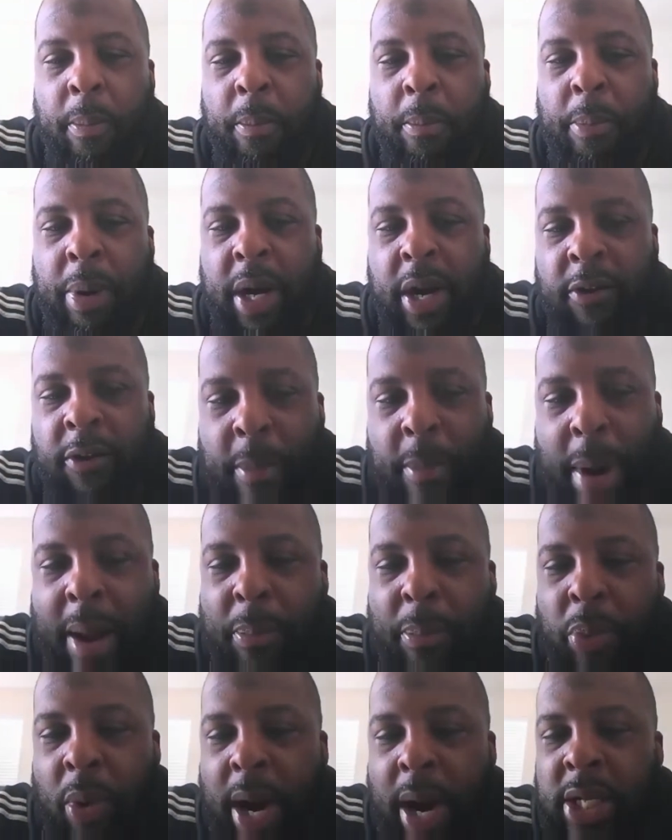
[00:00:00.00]
But if my
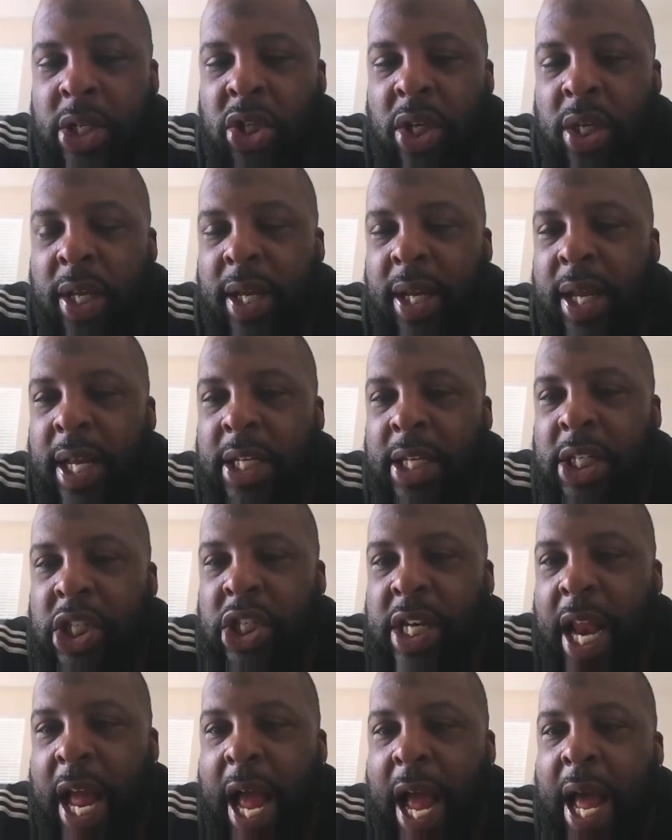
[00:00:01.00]
bracelet is
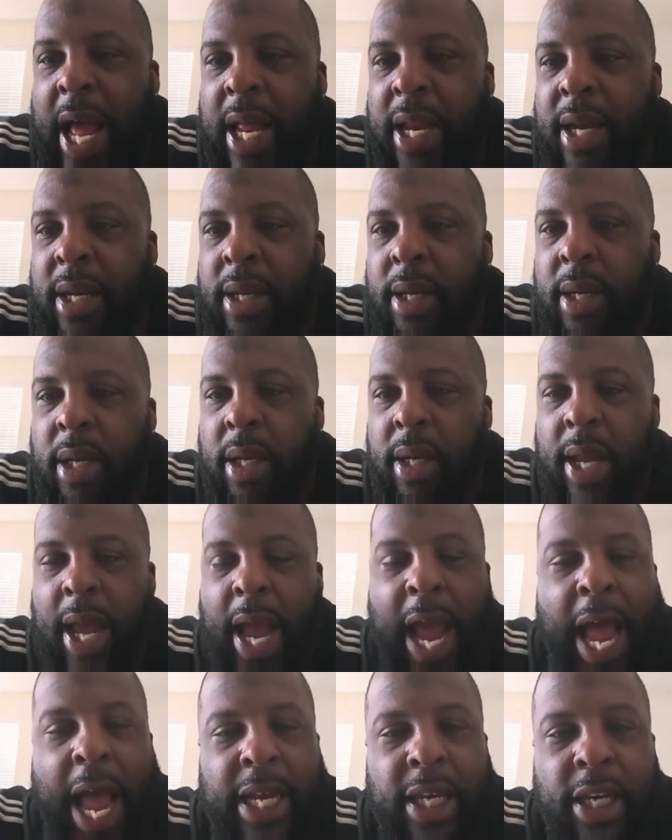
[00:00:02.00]
not
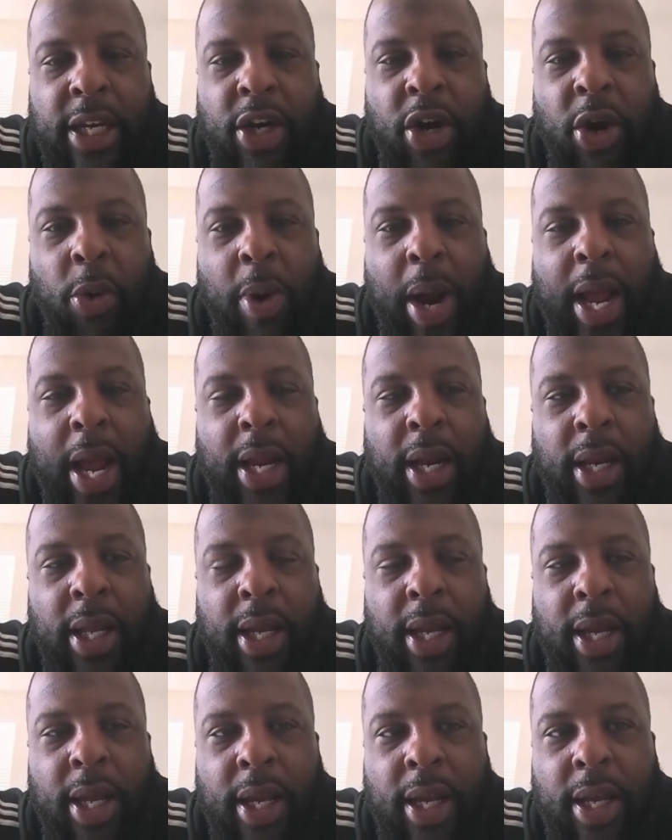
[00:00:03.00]
acting
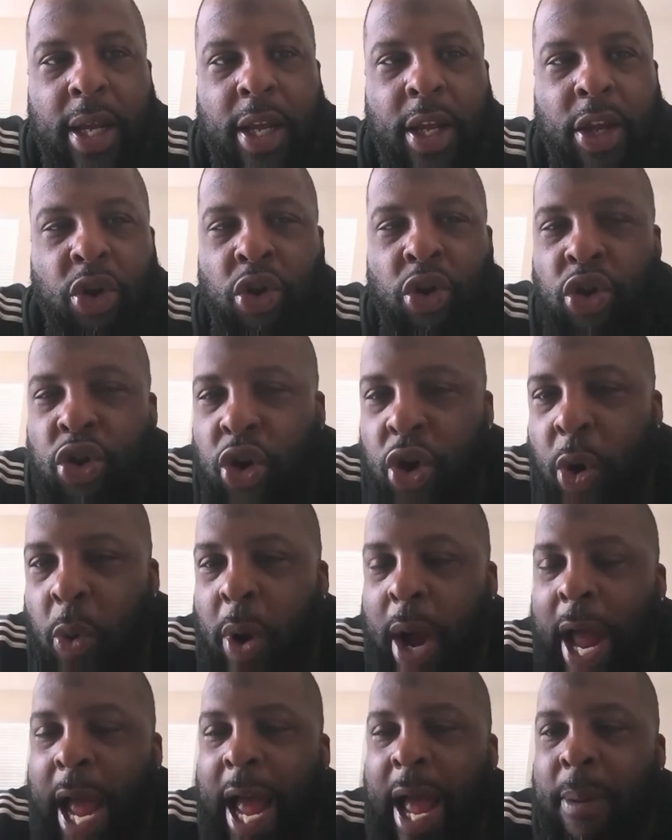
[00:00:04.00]
correctly, you know
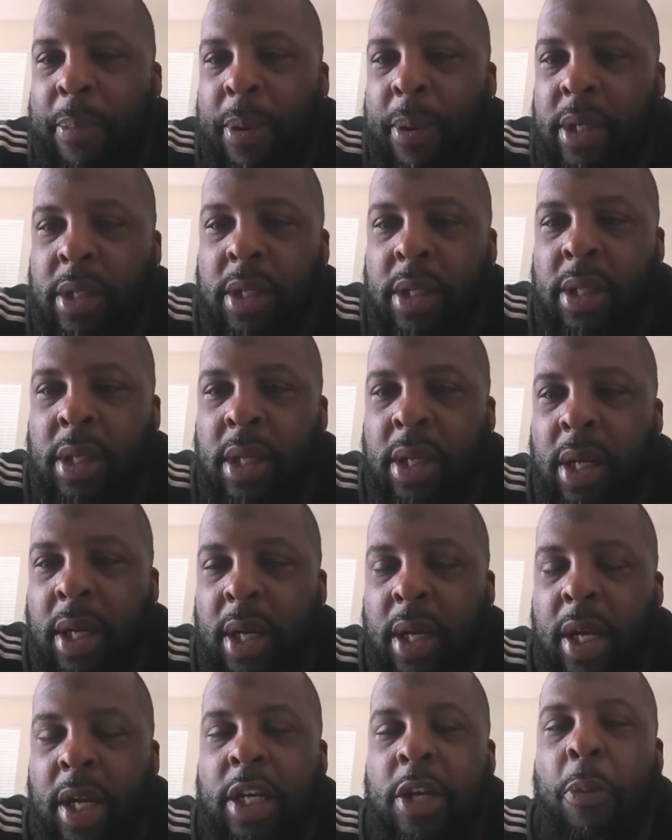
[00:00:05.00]
what happens?
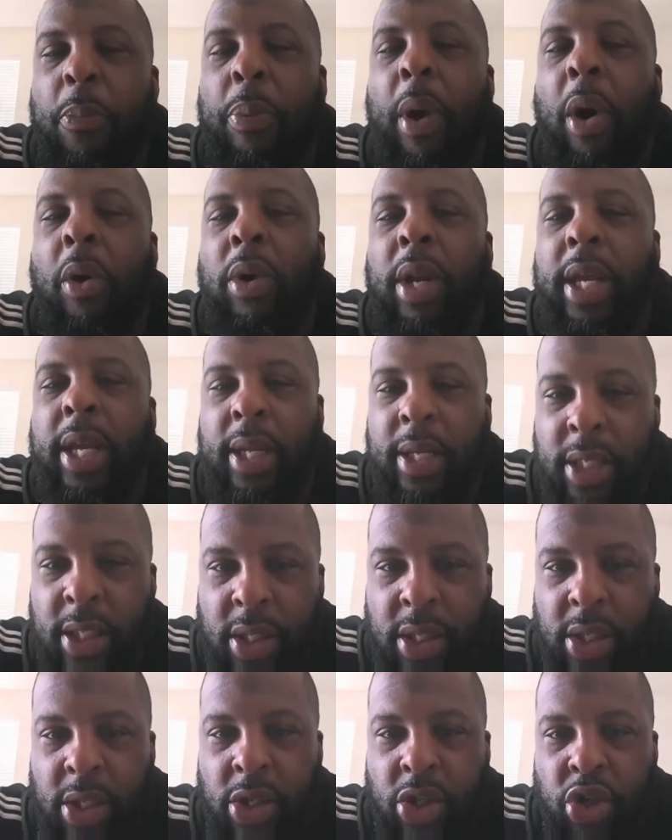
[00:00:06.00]
The
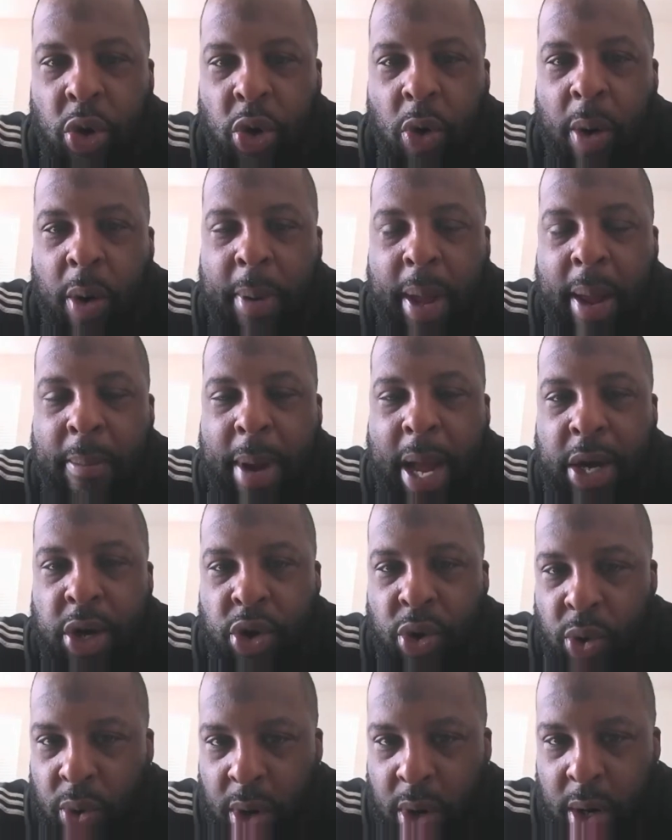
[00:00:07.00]
police show up at my
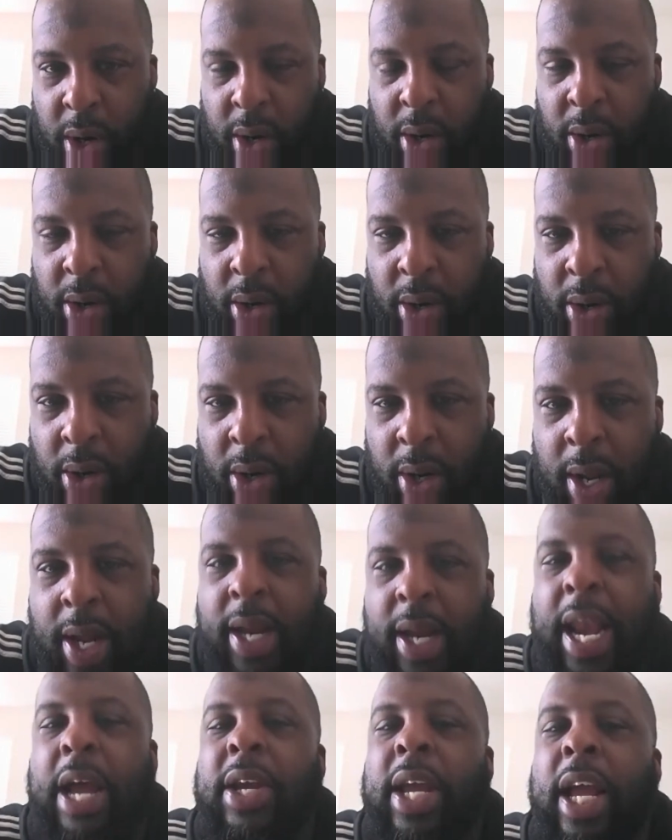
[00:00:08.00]
door.
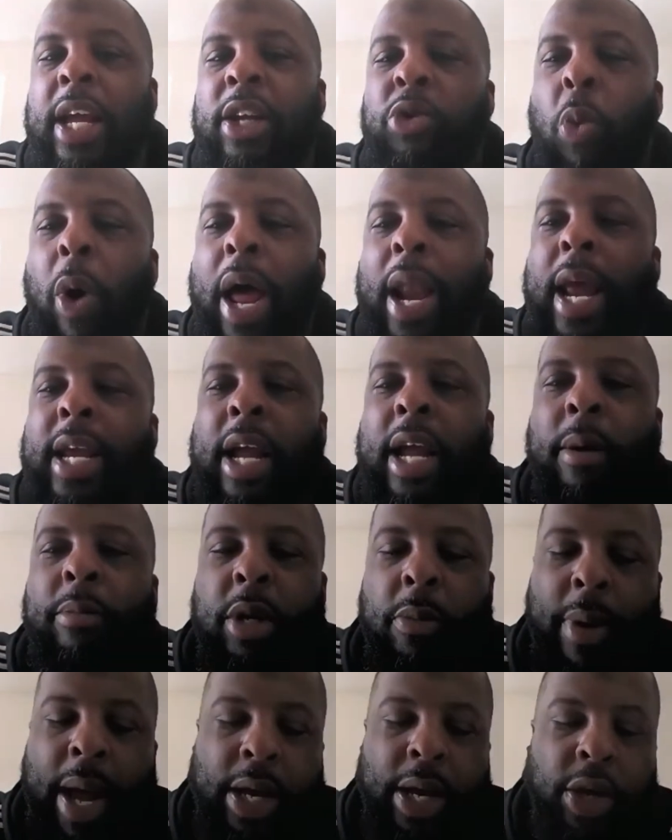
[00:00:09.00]
Now, guess why they come
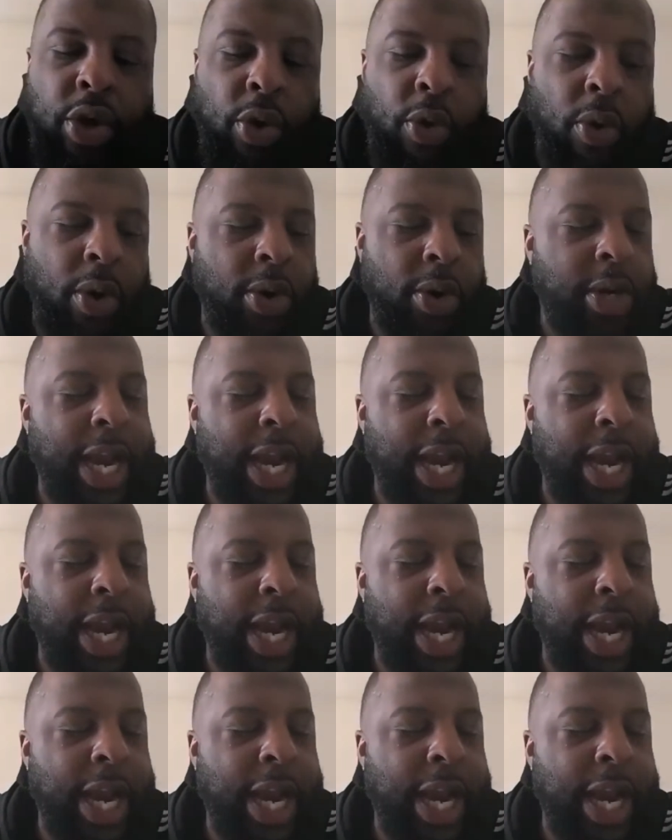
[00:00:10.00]
to my door?